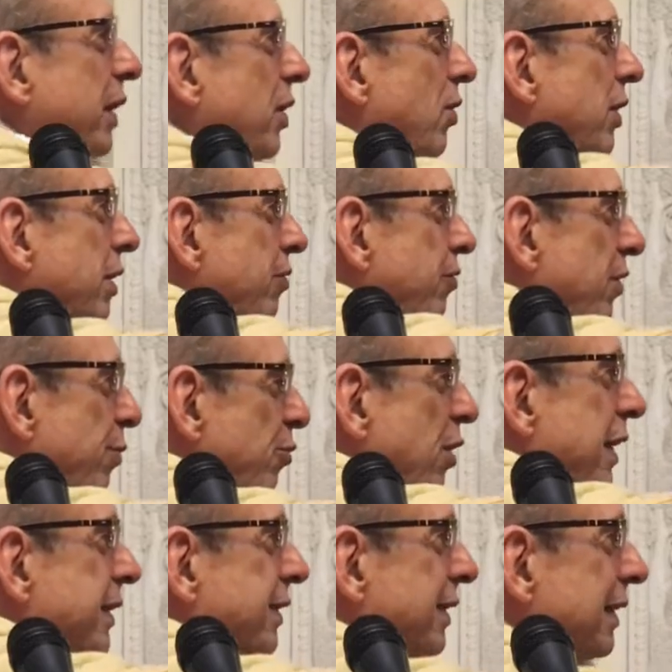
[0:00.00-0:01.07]
going from
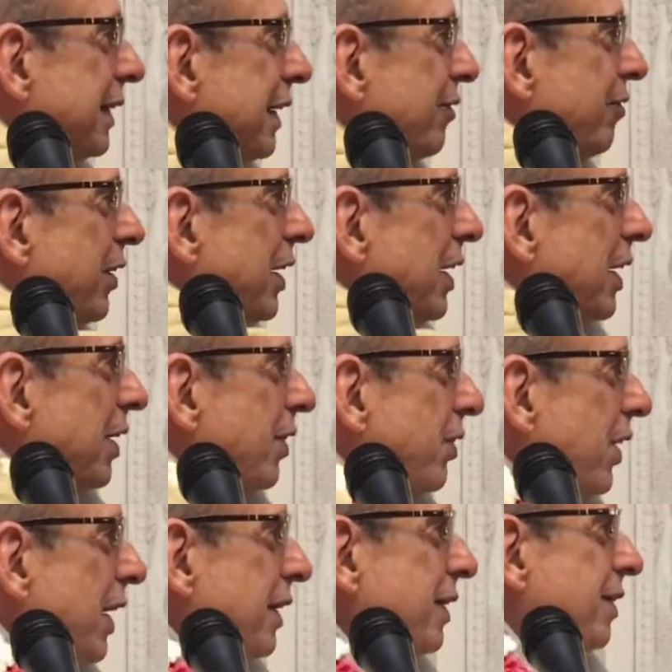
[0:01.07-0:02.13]
right to left,
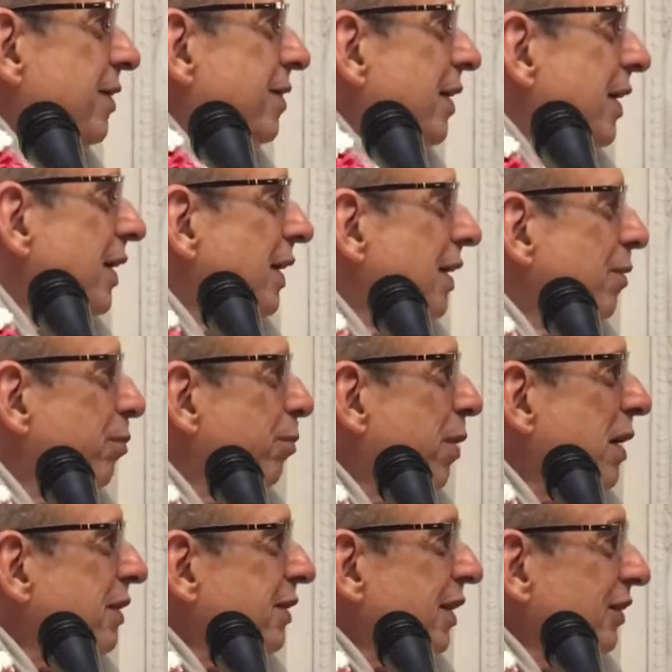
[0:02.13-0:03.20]
that is
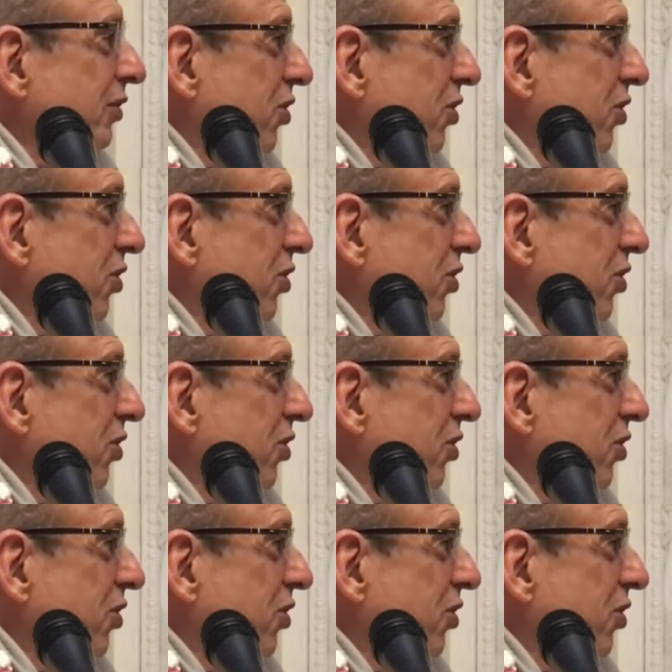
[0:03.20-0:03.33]
Bhakta